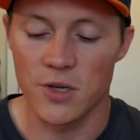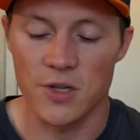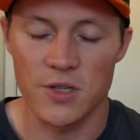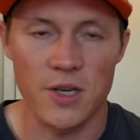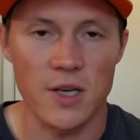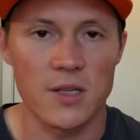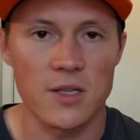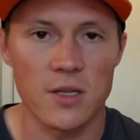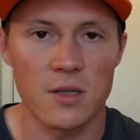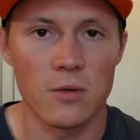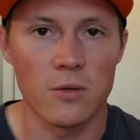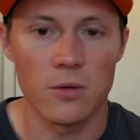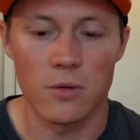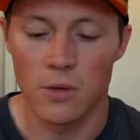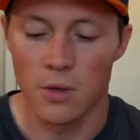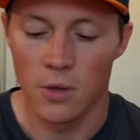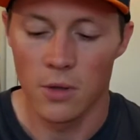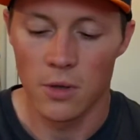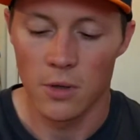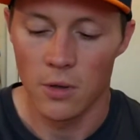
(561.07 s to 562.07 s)
just as a
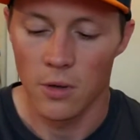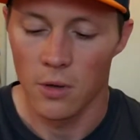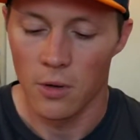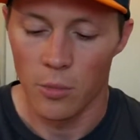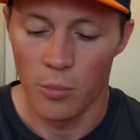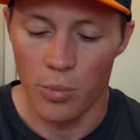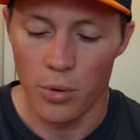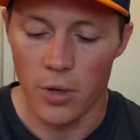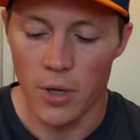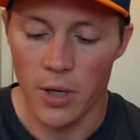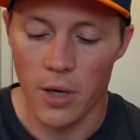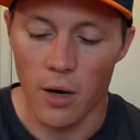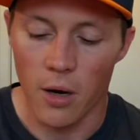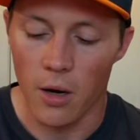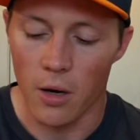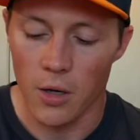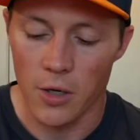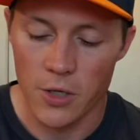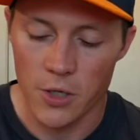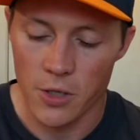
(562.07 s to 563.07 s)
little pretty
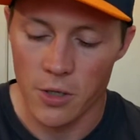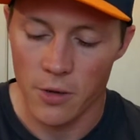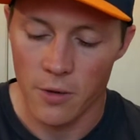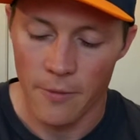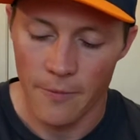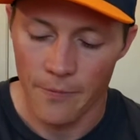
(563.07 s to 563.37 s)
garnish.